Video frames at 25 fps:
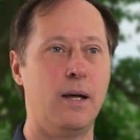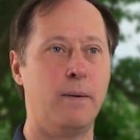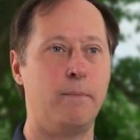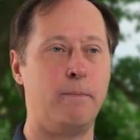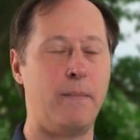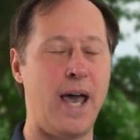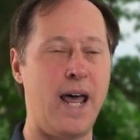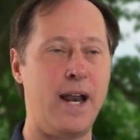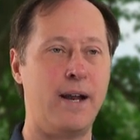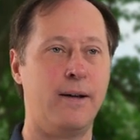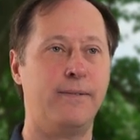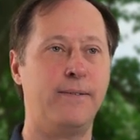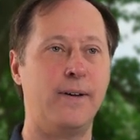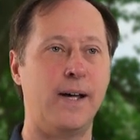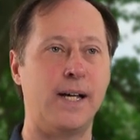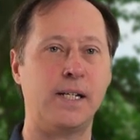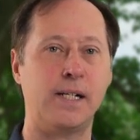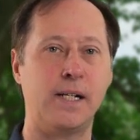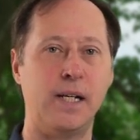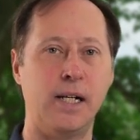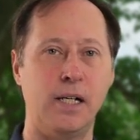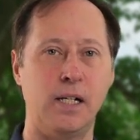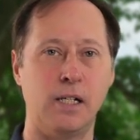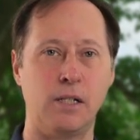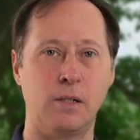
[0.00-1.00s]

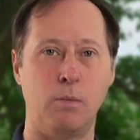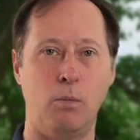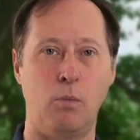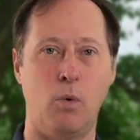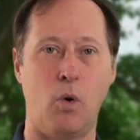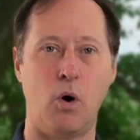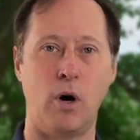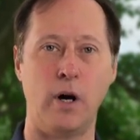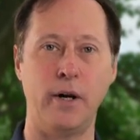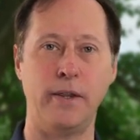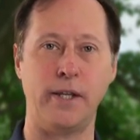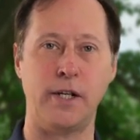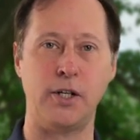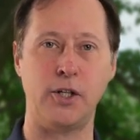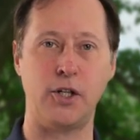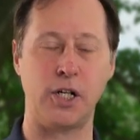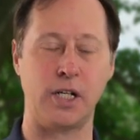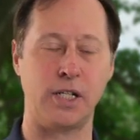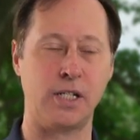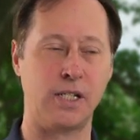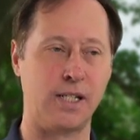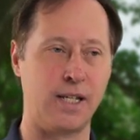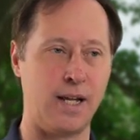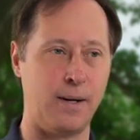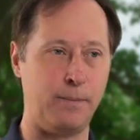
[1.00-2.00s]
manifesting is more than
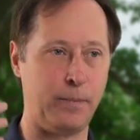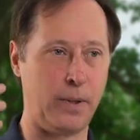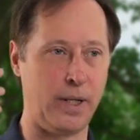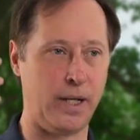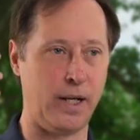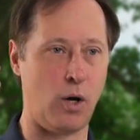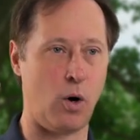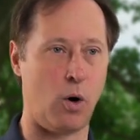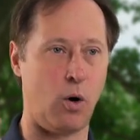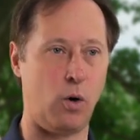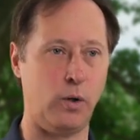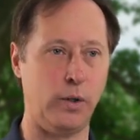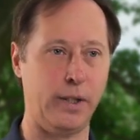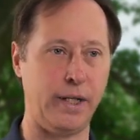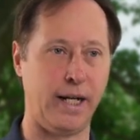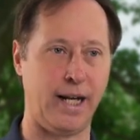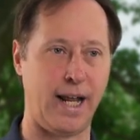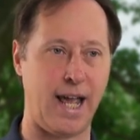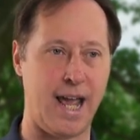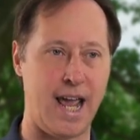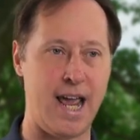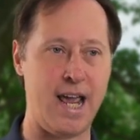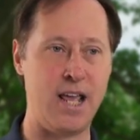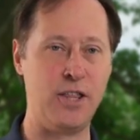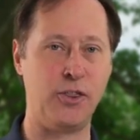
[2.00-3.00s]
just simply holding
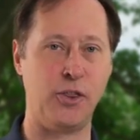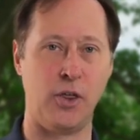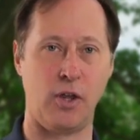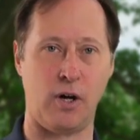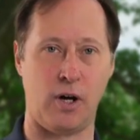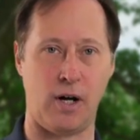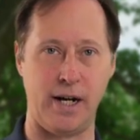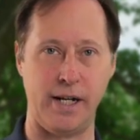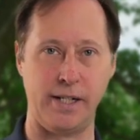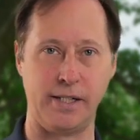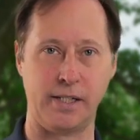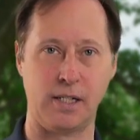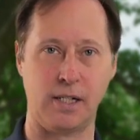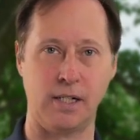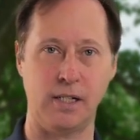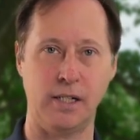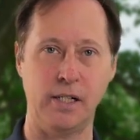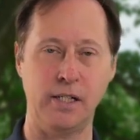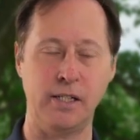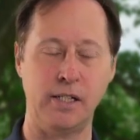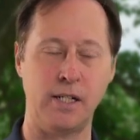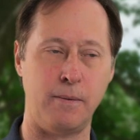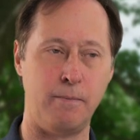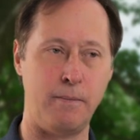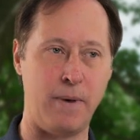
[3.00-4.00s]
a thought
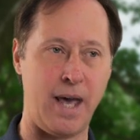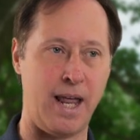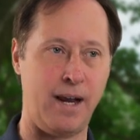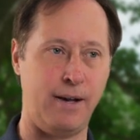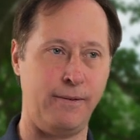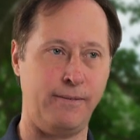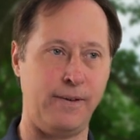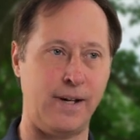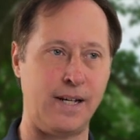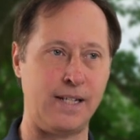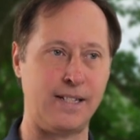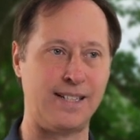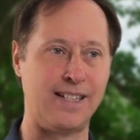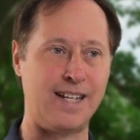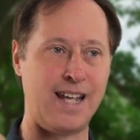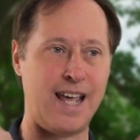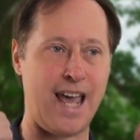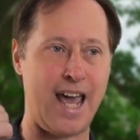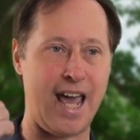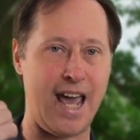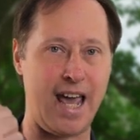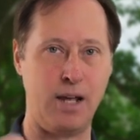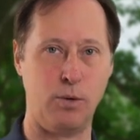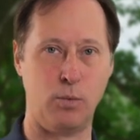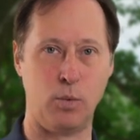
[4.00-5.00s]
to manifest
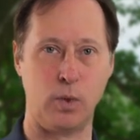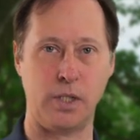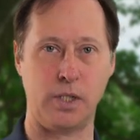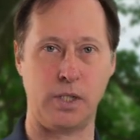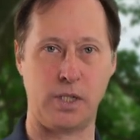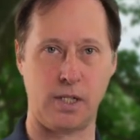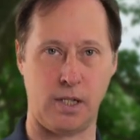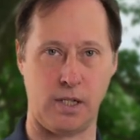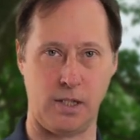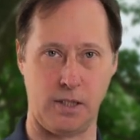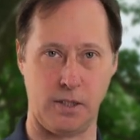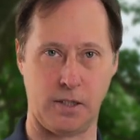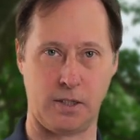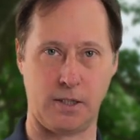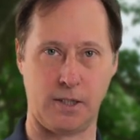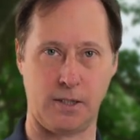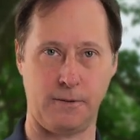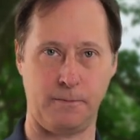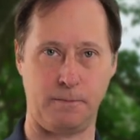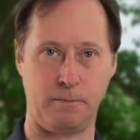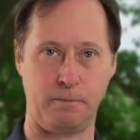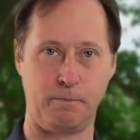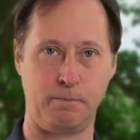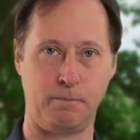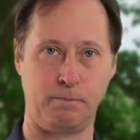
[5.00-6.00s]
a result.
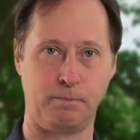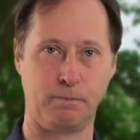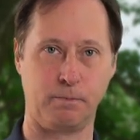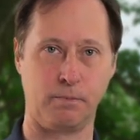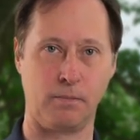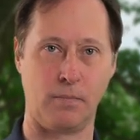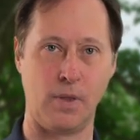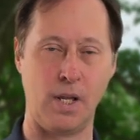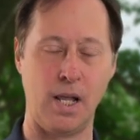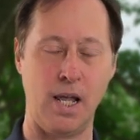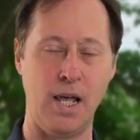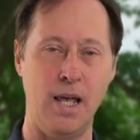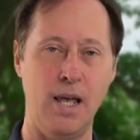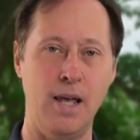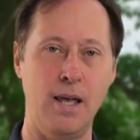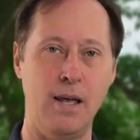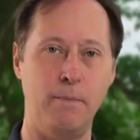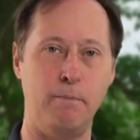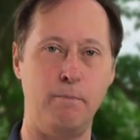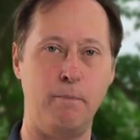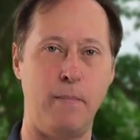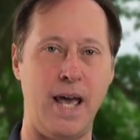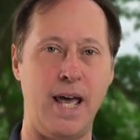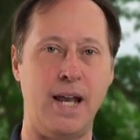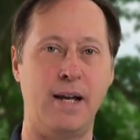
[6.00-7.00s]

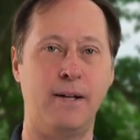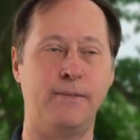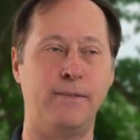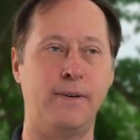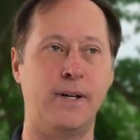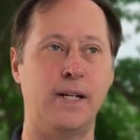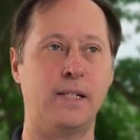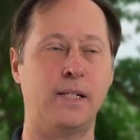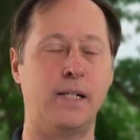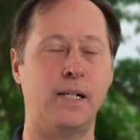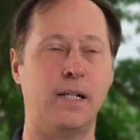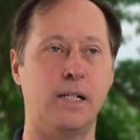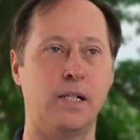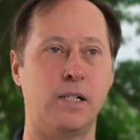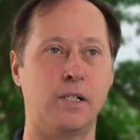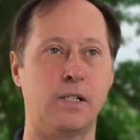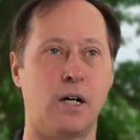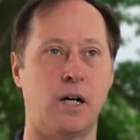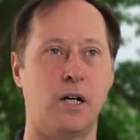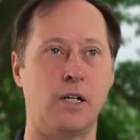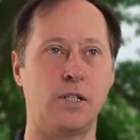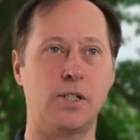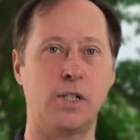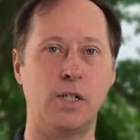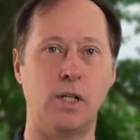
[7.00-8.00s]
Manifesting is
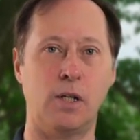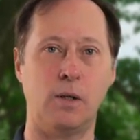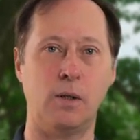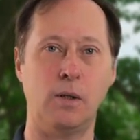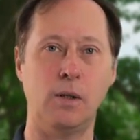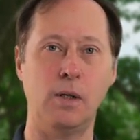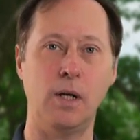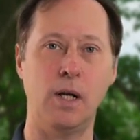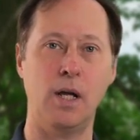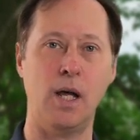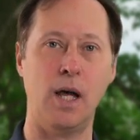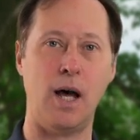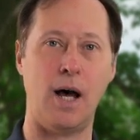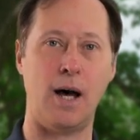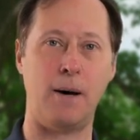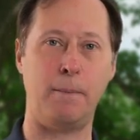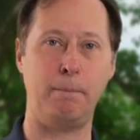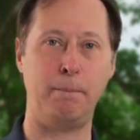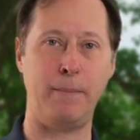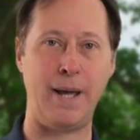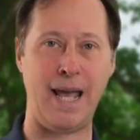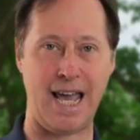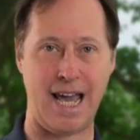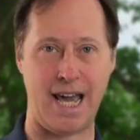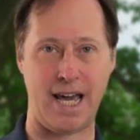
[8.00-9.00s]
also a
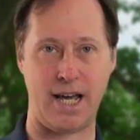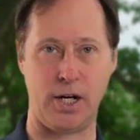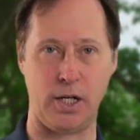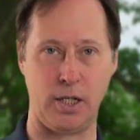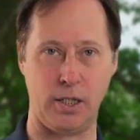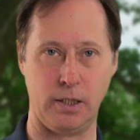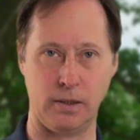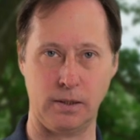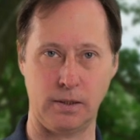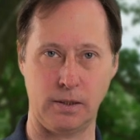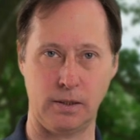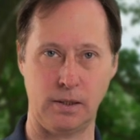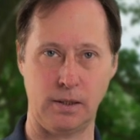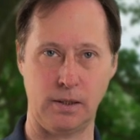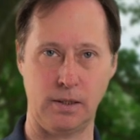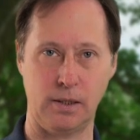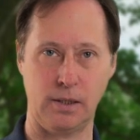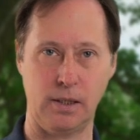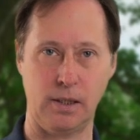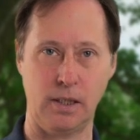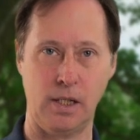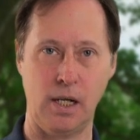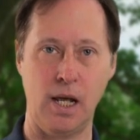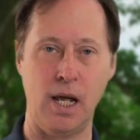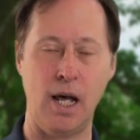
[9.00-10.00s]
pattern.
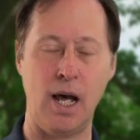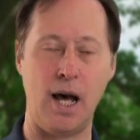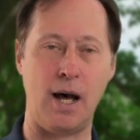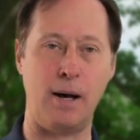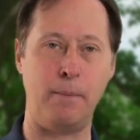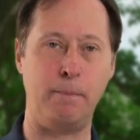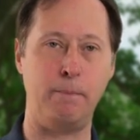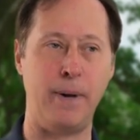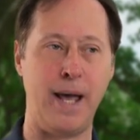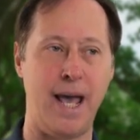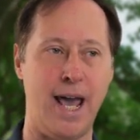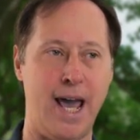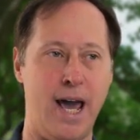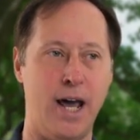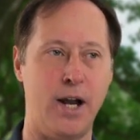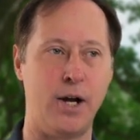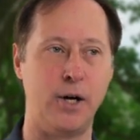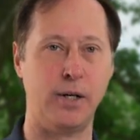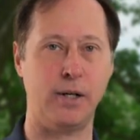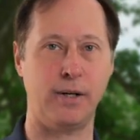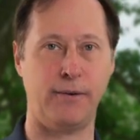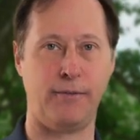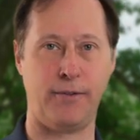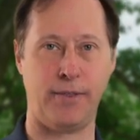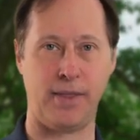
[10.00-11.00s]
A
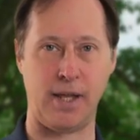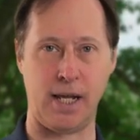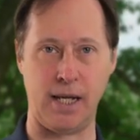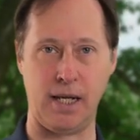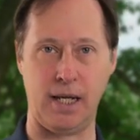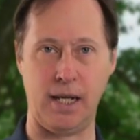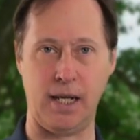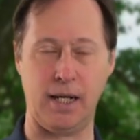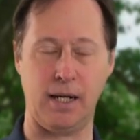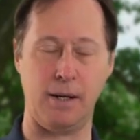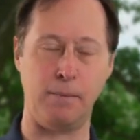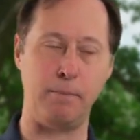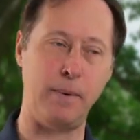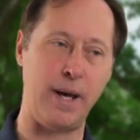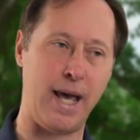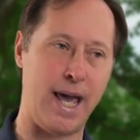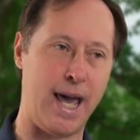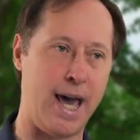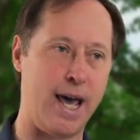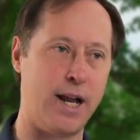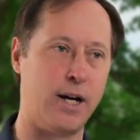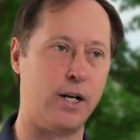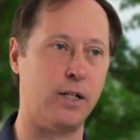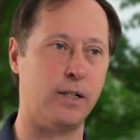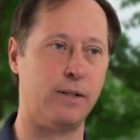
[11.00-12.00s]
pattern of thinking, a
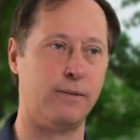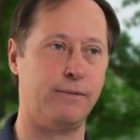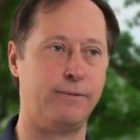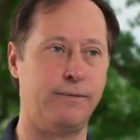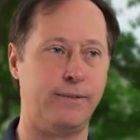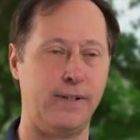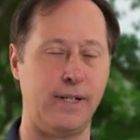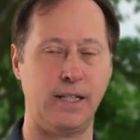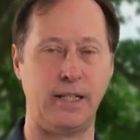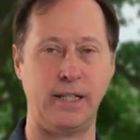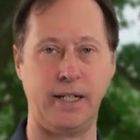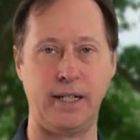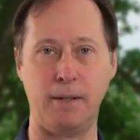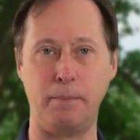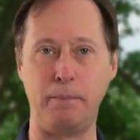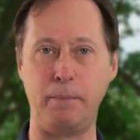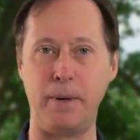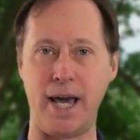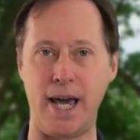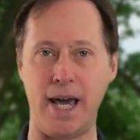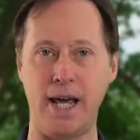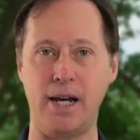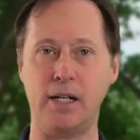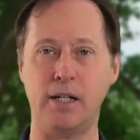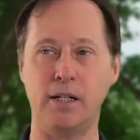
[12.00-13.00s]
pattern of feeling, a
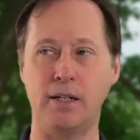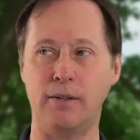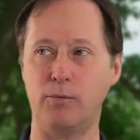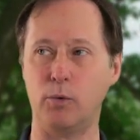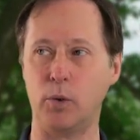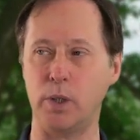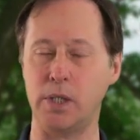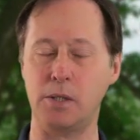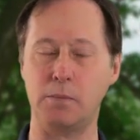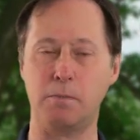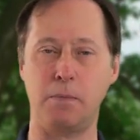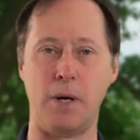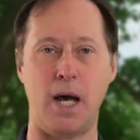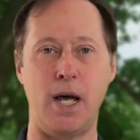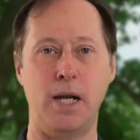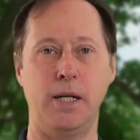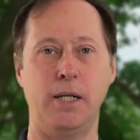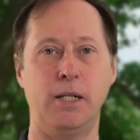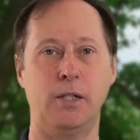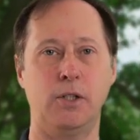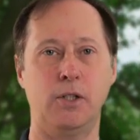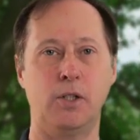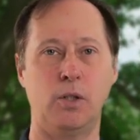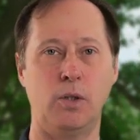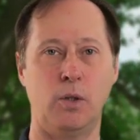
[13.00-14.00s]
pattern of
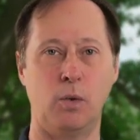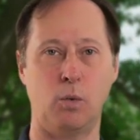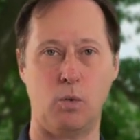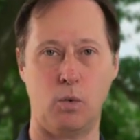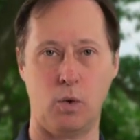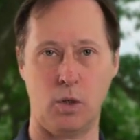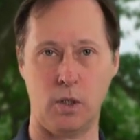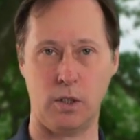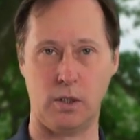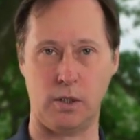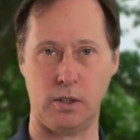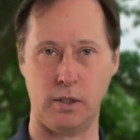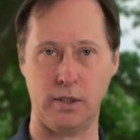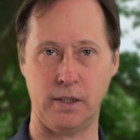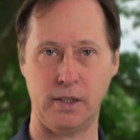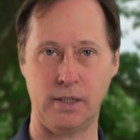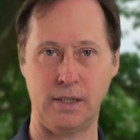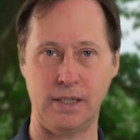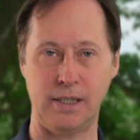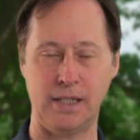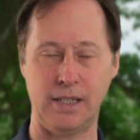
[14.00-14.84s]
responding to the world,